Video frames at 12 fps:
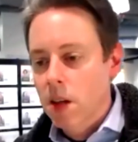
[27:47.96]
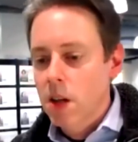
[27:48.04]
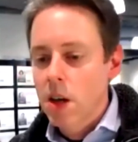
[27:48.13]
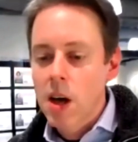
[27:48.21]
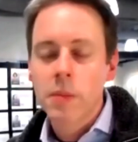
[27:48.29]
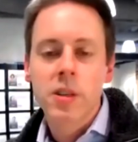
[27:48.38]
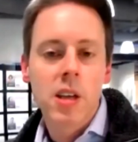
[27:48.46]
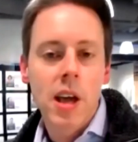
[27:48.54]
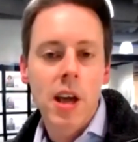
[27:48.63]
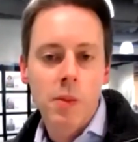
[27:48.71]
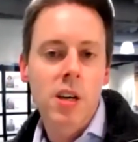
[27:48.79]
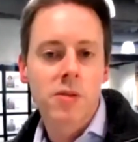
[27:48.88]

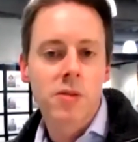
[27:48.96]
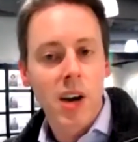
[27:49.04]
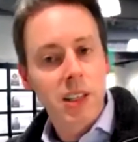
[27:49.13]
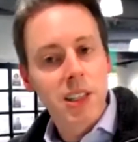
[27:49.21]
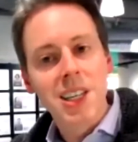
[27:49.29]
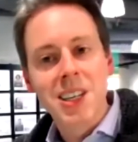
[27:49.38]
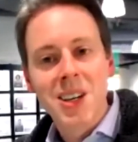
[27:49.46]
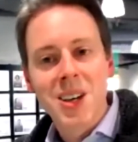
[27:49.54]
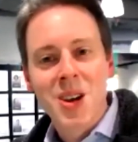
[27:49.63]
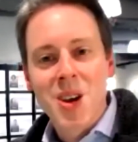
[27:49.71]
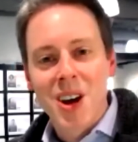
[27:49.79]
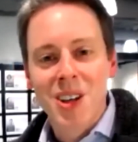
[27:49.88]
Amazon finally
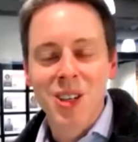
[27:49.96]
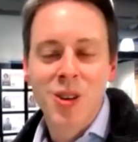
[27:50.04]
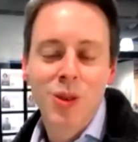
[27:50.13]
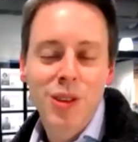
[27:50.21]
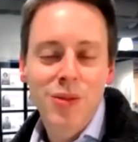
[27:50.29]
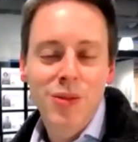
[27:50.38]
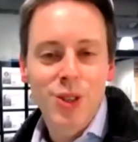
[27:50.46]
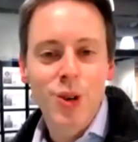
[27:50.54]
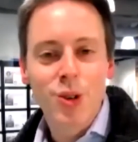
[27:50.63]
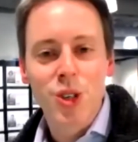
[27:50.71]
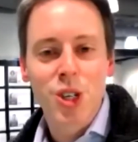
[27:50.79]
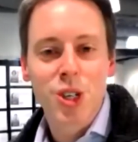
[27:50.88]
you know lifted
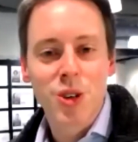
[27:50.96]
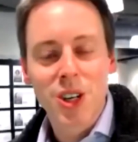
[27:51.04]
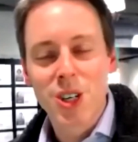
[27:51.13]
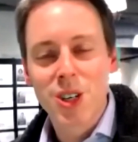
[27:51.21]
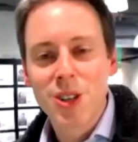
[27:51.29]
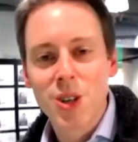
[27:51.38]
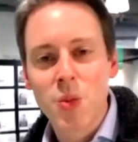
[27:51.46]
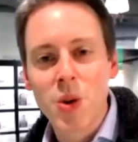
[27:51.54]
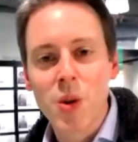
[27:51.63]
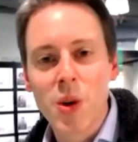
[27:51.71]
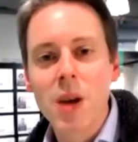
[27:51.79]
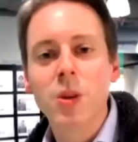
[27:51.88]
those restrictions and we
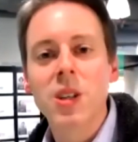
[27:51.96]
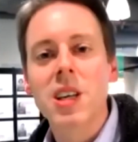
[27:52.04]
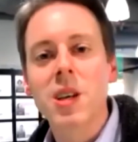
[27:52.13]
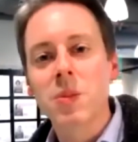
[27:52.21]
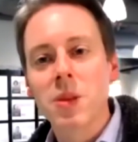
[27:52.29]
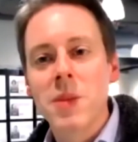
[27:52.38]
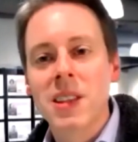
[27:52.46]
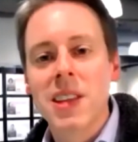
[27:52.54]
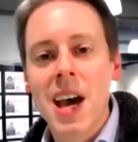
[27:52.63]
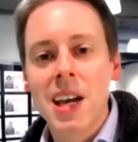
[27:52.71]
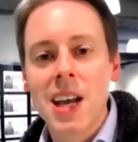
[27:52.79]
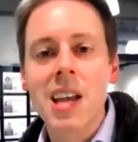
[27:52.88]
were able to implement that